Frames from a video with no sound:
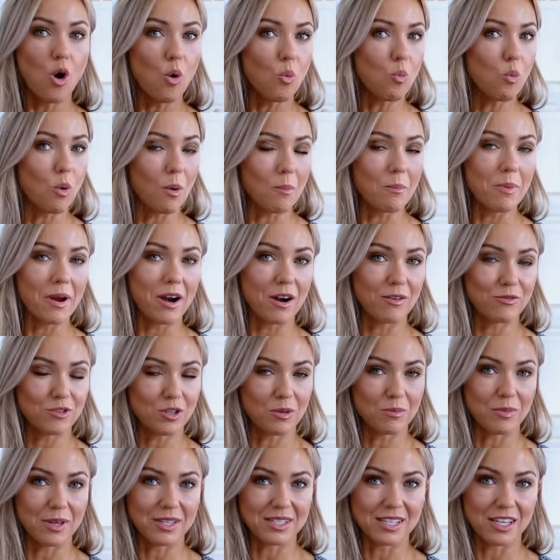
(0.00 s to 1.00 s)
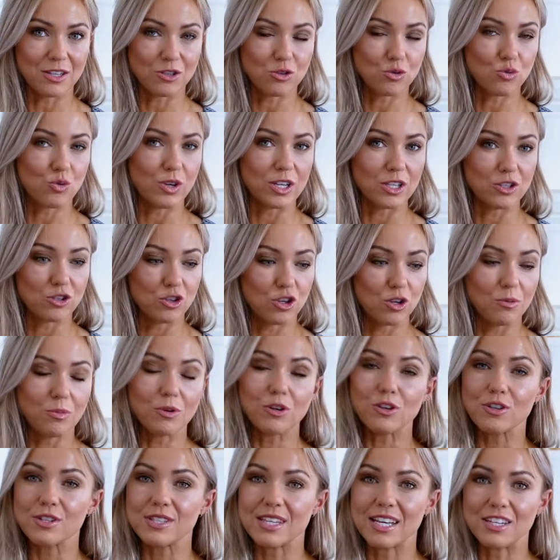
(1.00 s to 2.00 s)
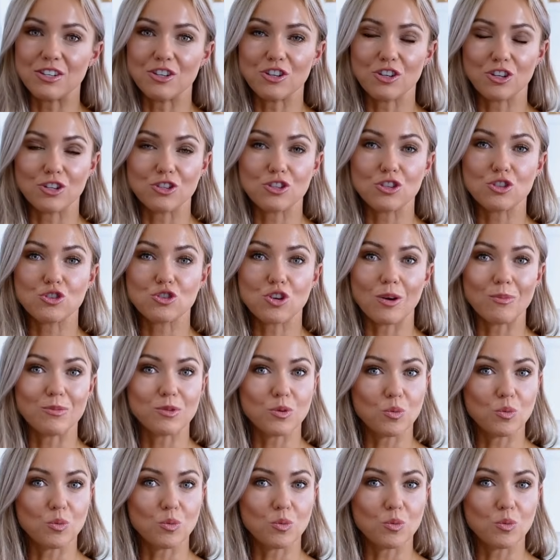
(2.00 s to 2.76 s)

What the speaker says: 1 pair of dumbbells is great too, because then you can just drop